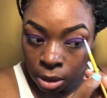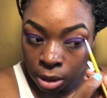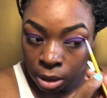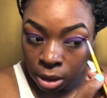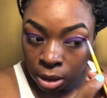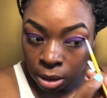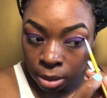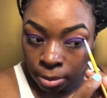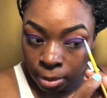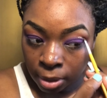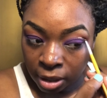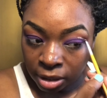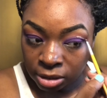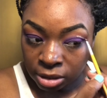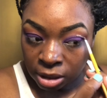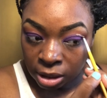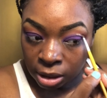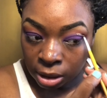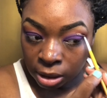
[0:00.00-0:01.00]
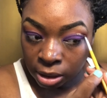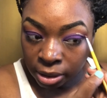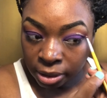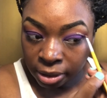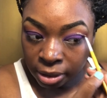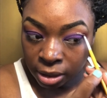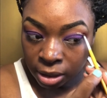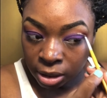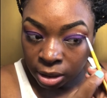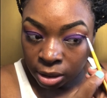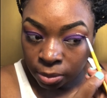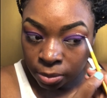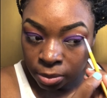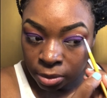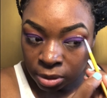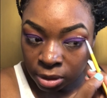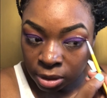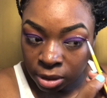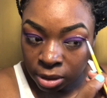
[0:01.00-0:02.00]
I think it
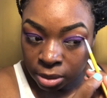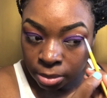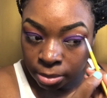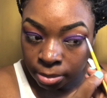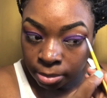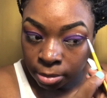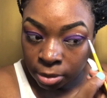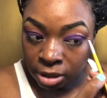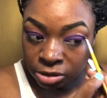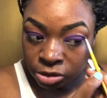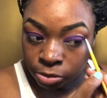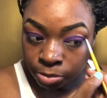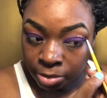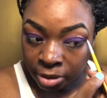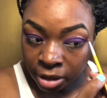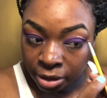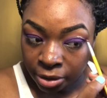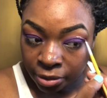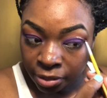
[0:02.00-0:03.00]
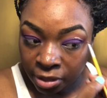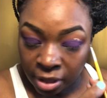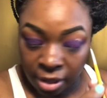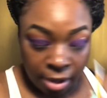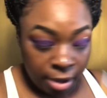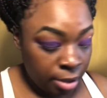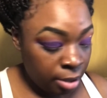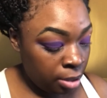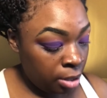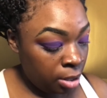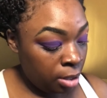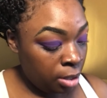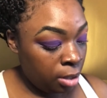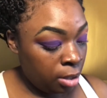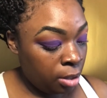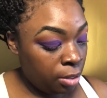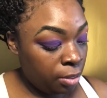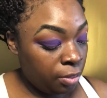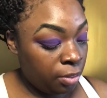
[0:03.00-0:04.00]
will look much better than
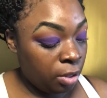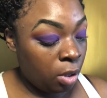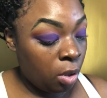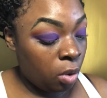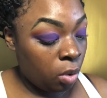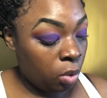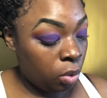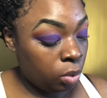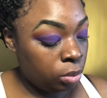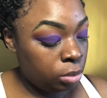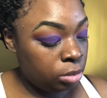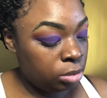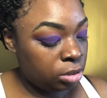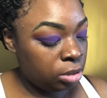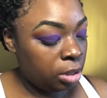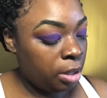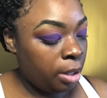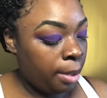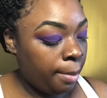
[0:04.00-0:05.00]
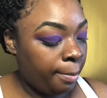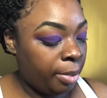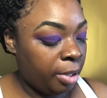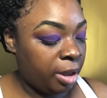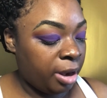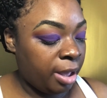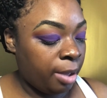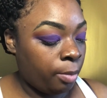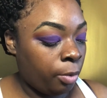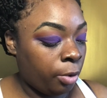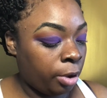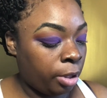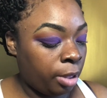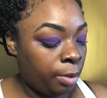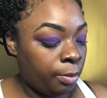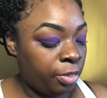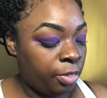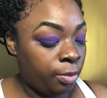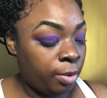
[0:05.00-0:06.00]
the gold, but I'm
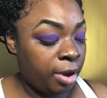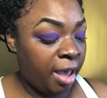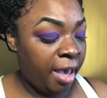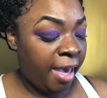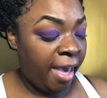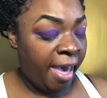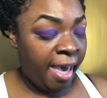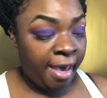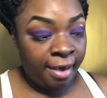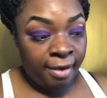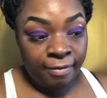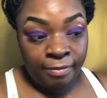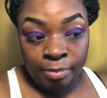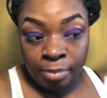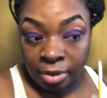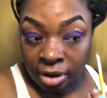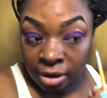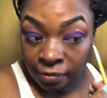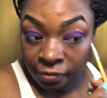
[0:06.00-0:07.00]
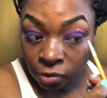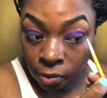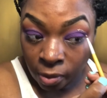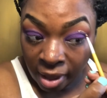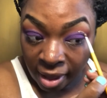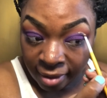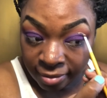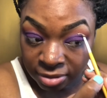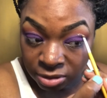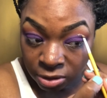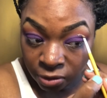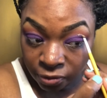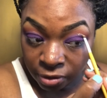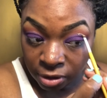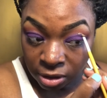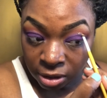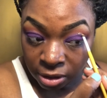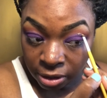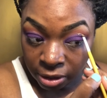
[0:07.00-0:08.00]
working with what I have. But if you have silver
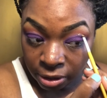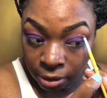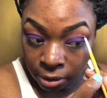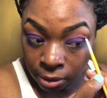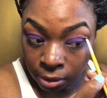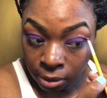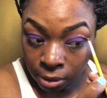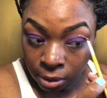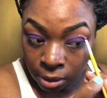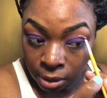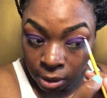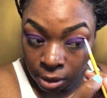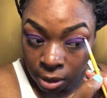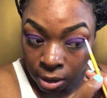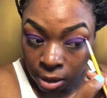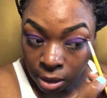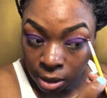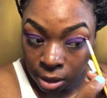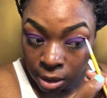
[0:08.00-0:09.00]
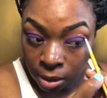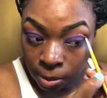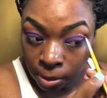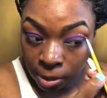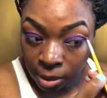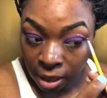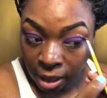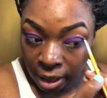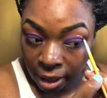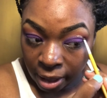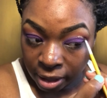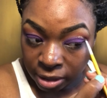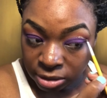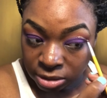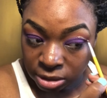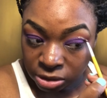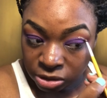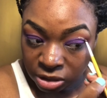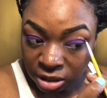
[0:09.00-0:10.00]
glitter, I
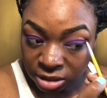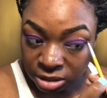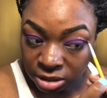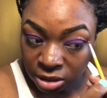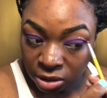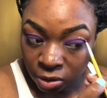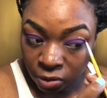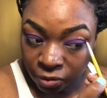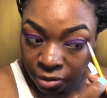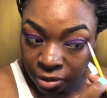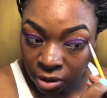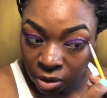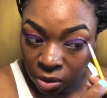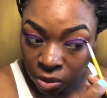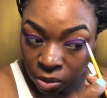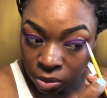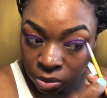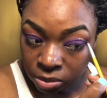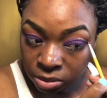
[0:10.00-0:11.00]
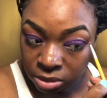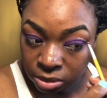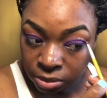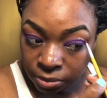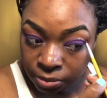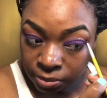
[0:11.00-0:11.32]
suggest it over the gold.